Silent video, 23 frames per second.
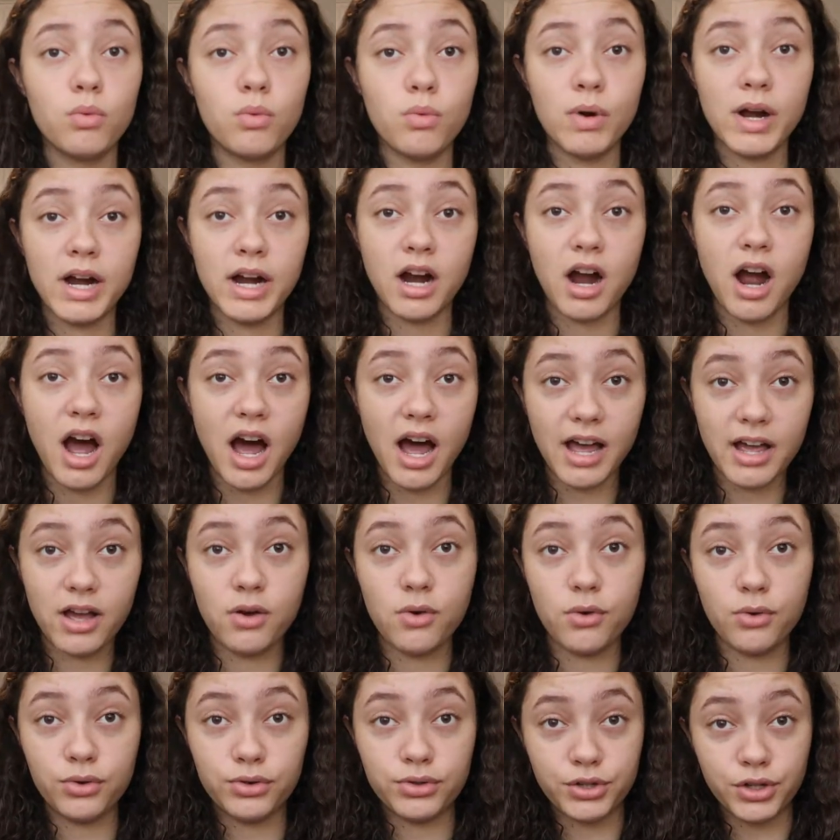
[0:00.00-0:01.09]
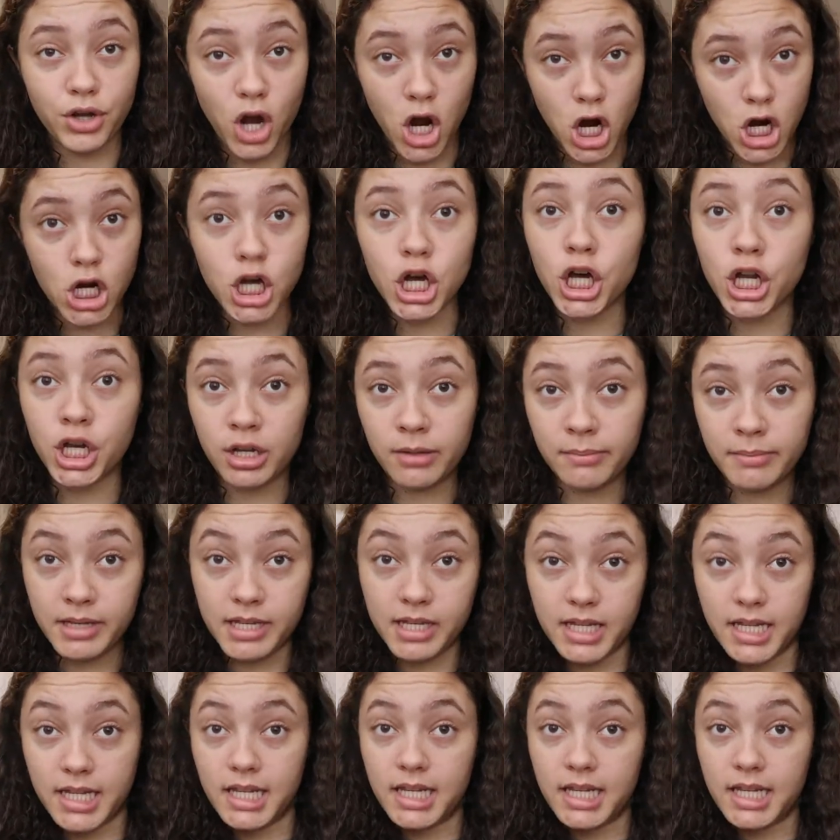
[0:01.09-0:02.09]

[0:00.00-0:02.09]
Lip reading: where our eye holes are gonna be.